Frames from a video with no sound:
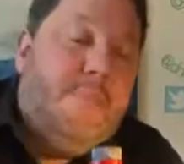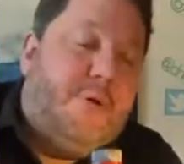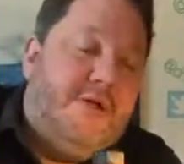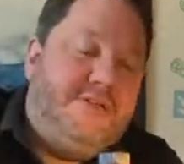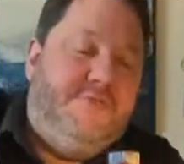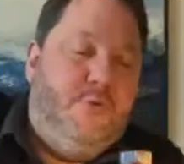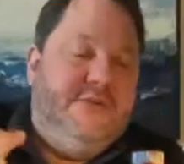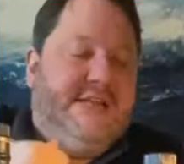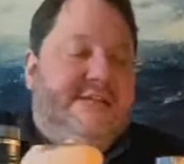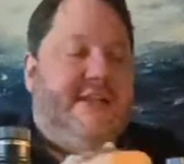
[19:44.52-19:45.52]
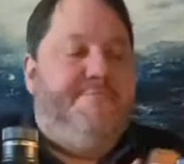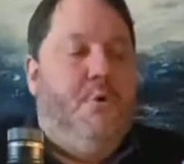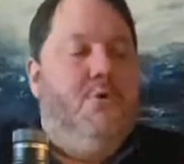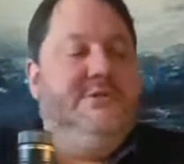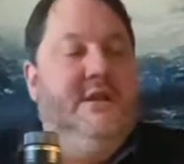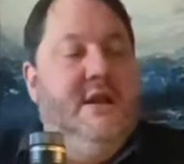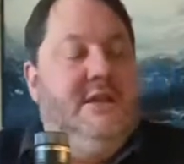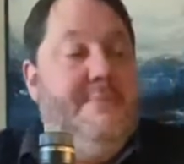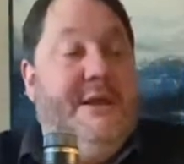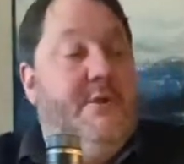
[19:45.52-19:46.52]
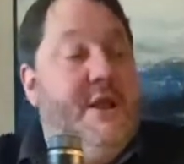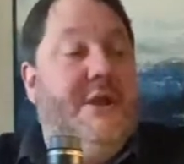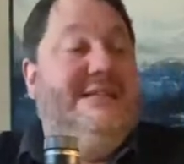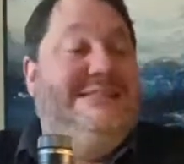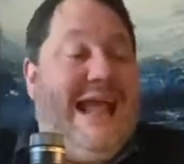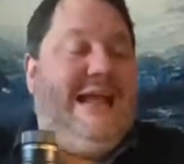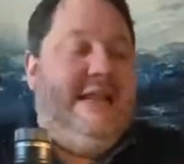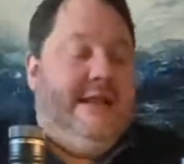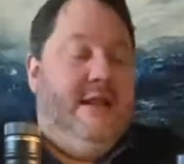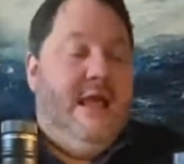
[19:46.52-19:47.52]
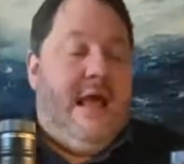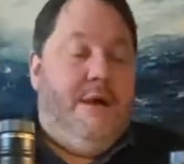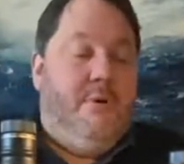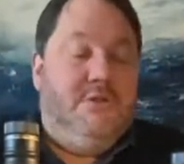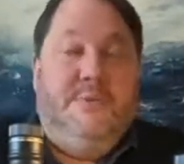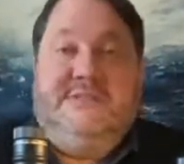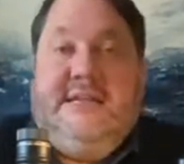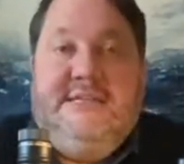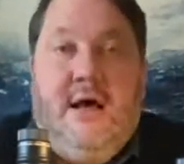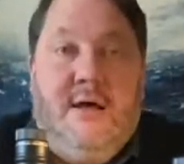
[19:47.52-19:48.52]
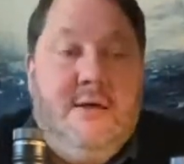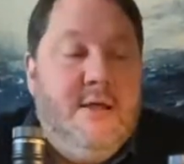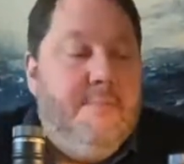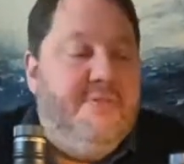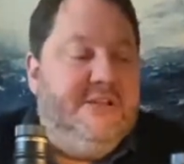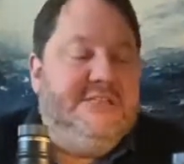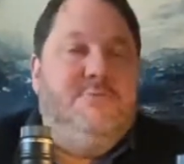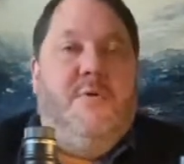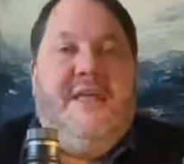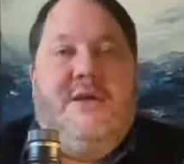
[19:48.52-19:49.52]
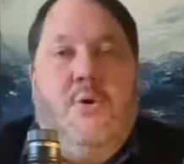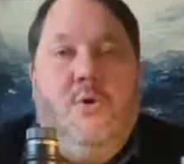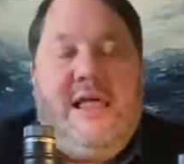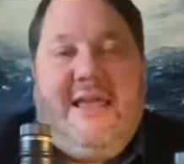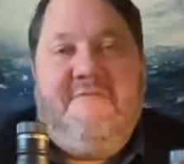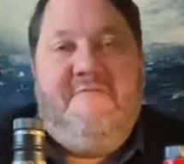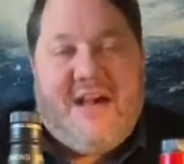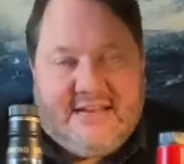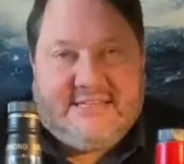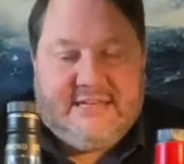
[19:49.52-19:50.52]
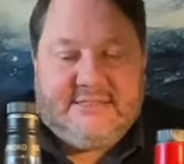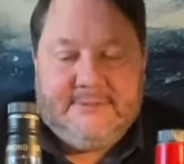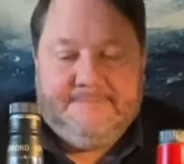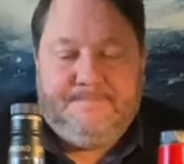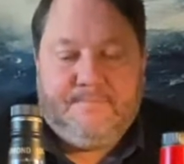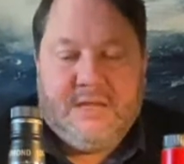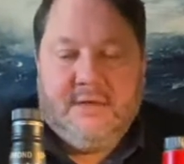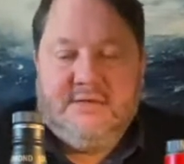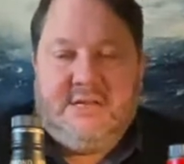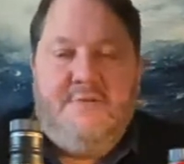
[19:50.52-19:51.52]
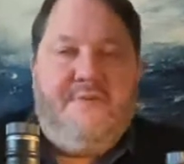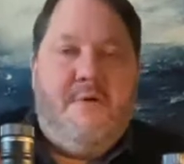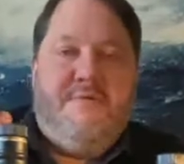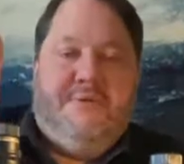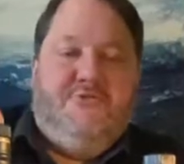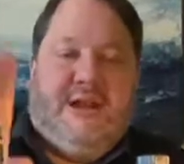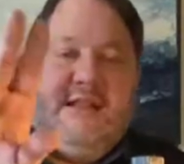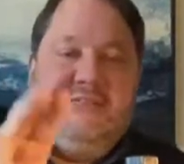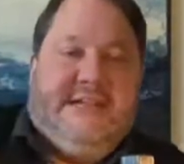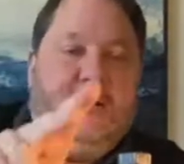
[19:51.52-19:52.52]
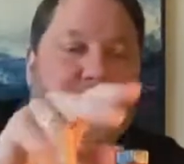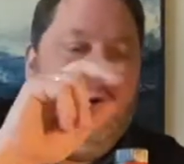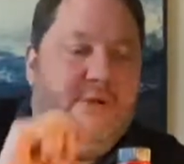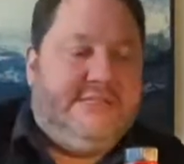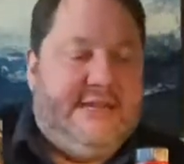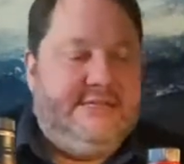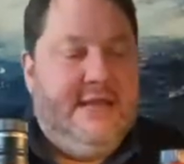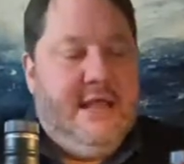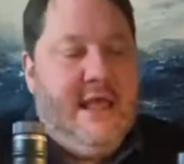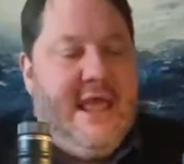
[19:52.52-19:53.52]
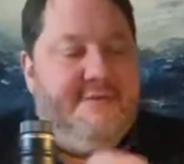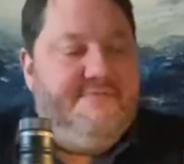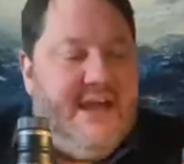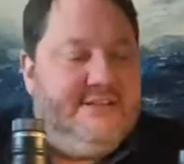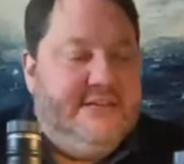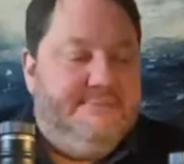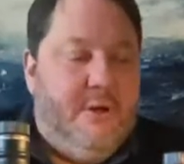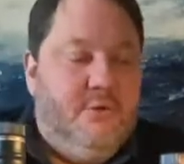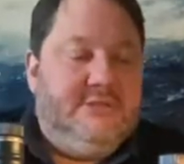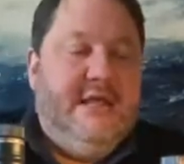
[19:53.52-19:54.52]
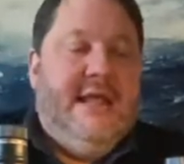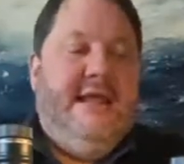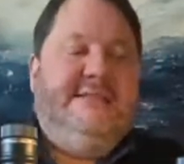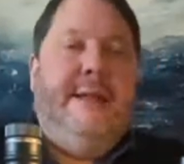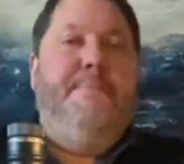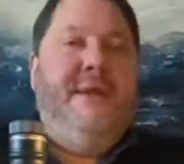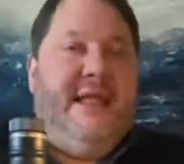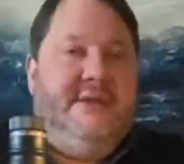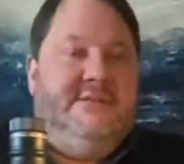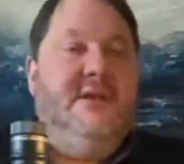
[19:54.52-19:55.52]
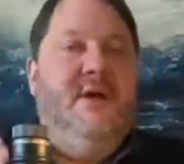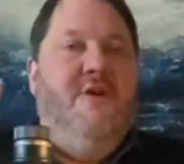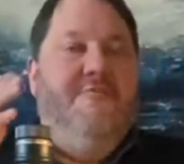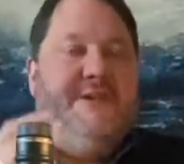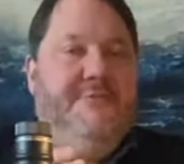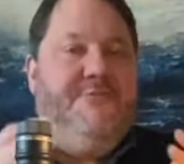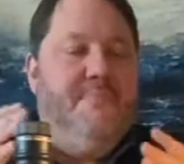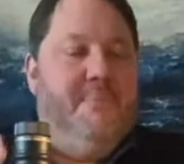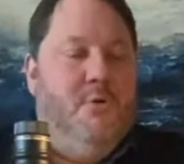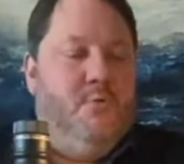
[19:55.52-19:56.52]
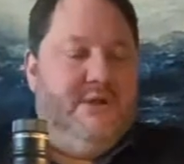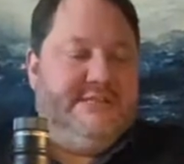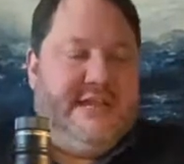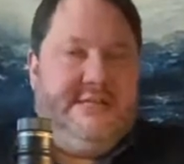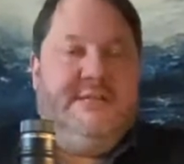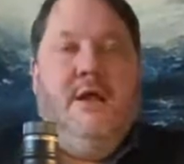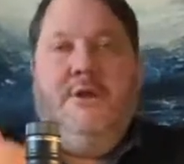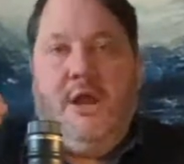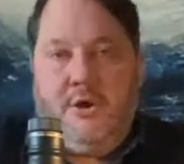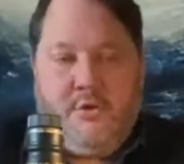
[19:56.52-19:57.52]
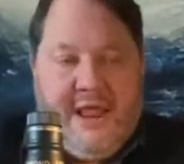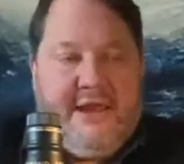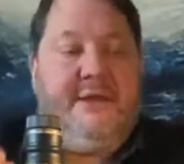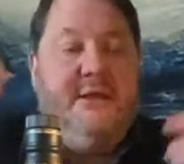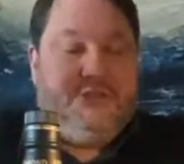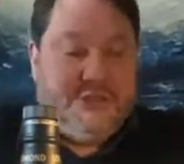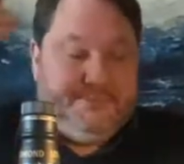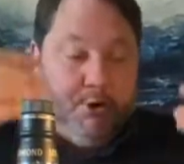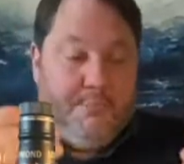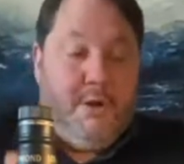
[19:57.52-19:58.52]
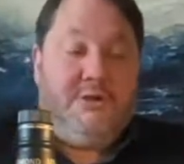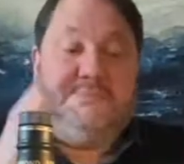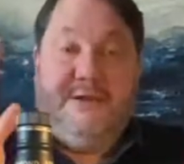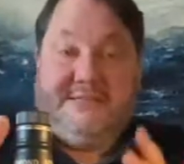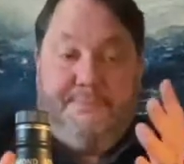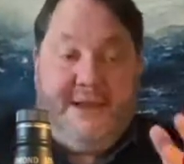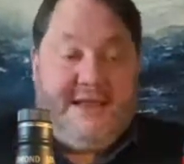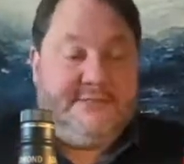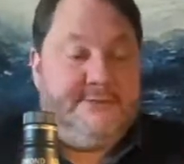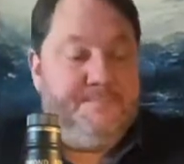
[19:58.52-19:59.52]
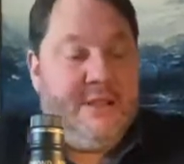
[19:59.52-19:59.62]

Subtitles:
because of the whiskies they've bought. They may not know exactly how old the whiskies are. But this is what they call a vatted. So far, we've been drinking single malt whiskies. A vatted malt is a blend of different malt whiskies. No grain, just pure malt, but it's a blend.